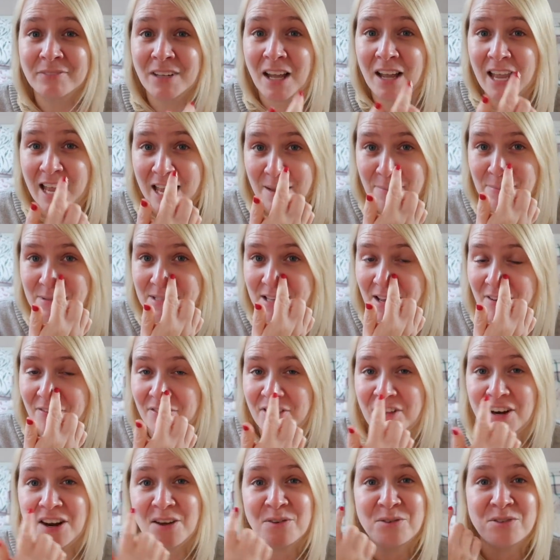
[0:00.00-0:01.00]
I hit myself
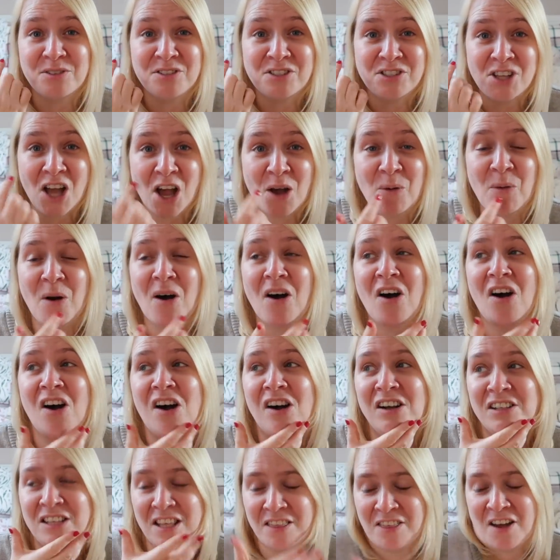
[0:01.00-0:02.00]
in the nose so
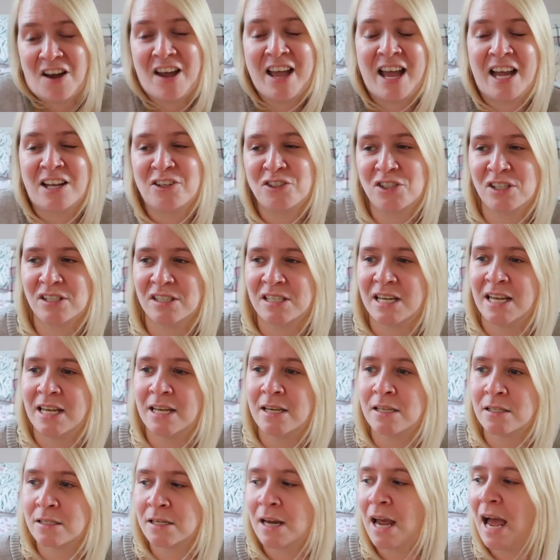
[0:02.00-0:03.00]
hard that I actually
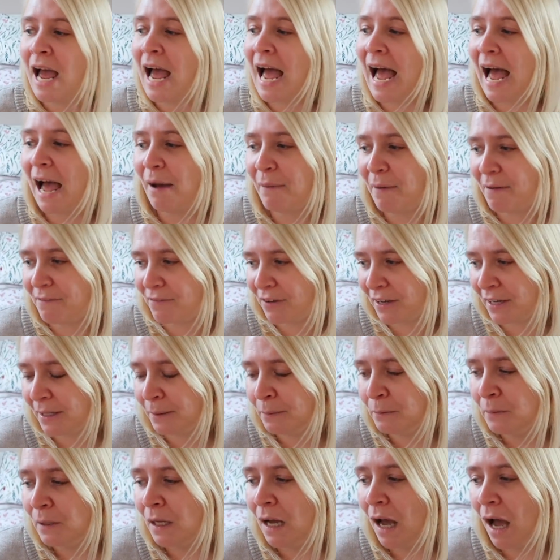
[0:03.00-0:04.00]
sneezed. However,
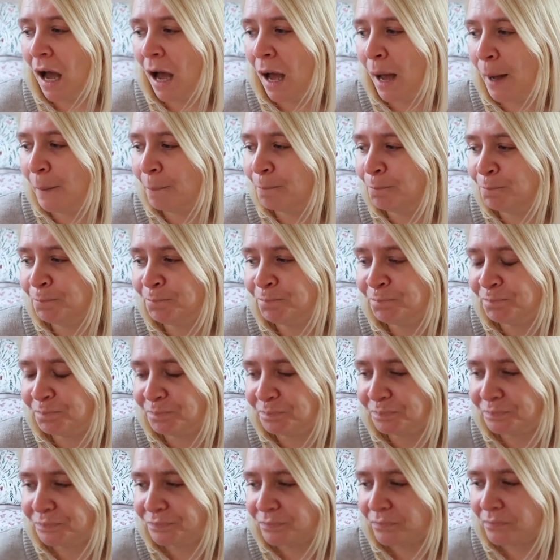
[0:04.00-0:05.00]
um,
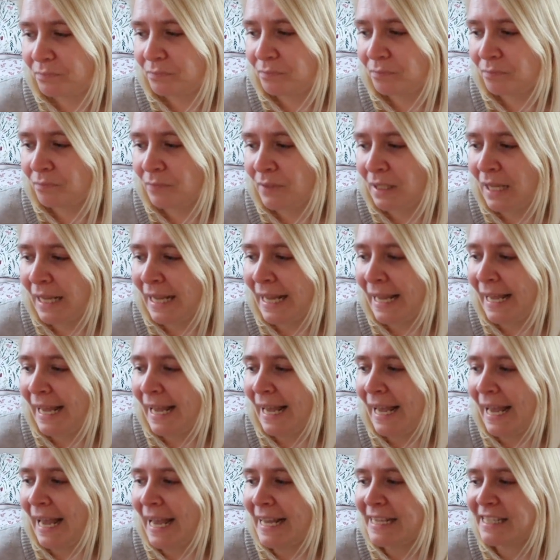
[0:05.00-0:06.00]

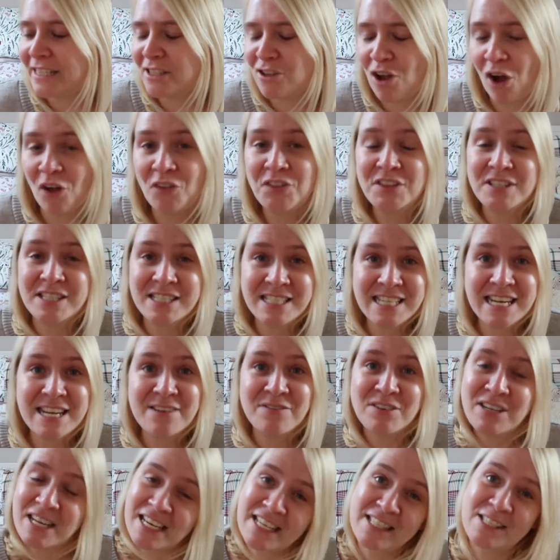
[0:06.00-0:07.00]
it's not that
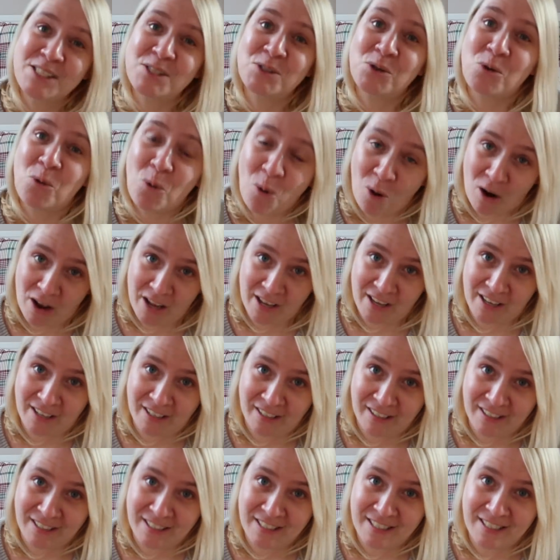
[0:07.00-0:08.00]
Stephen isn't quiet.
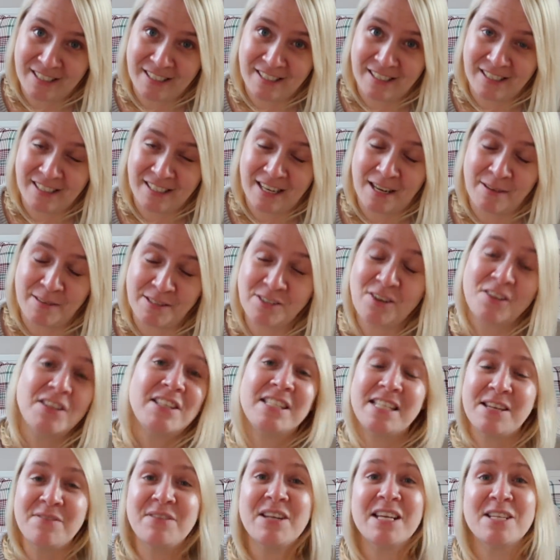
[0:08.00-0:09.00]
It's not that
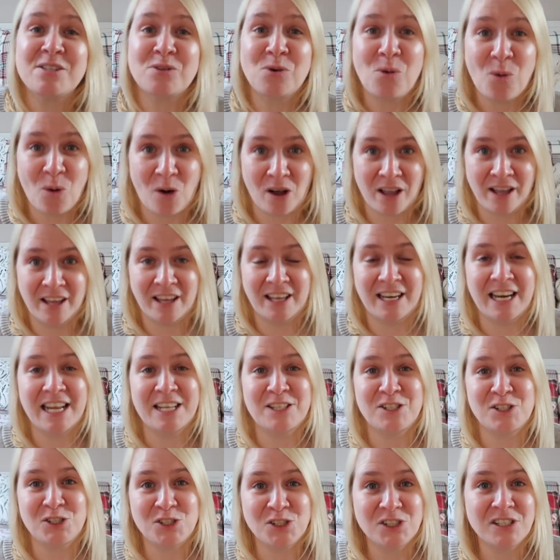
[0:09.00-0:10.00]
Stephen is quiet,
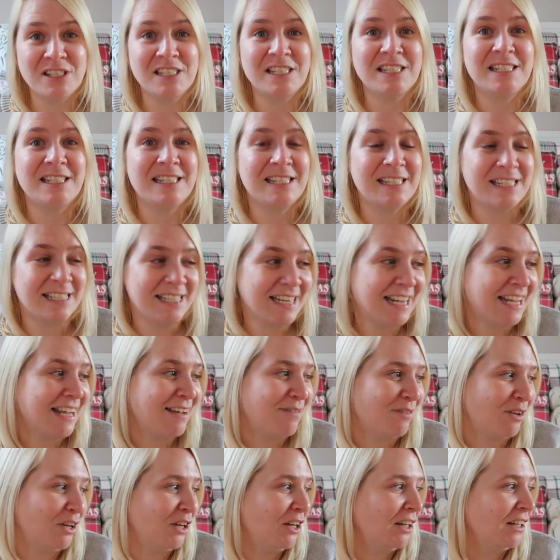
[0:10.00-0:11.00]
it's just that
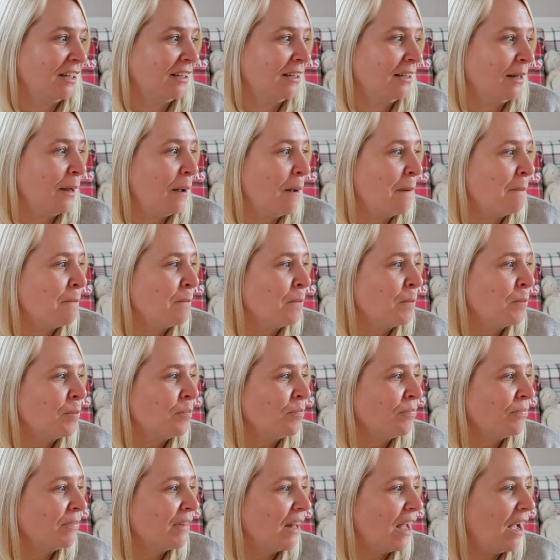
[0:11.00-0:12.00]
Stephen
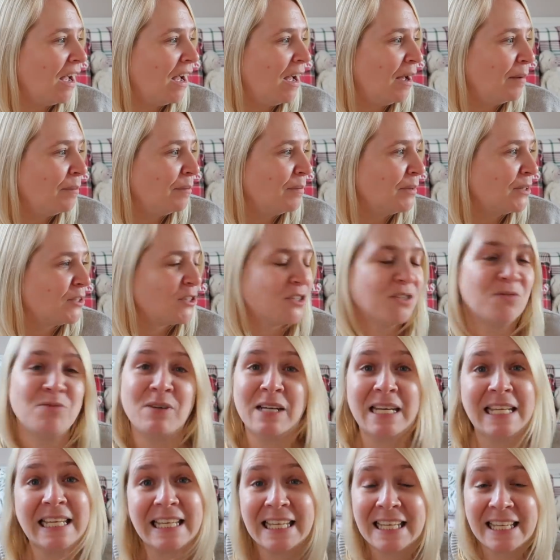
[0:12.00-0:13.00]
um, doesn't
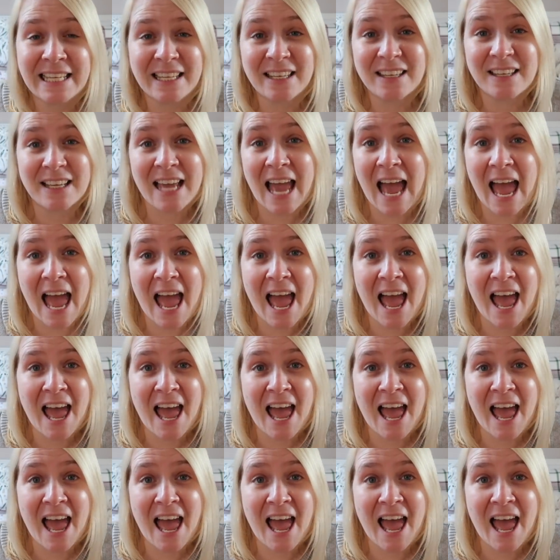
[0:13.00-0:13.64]
really care.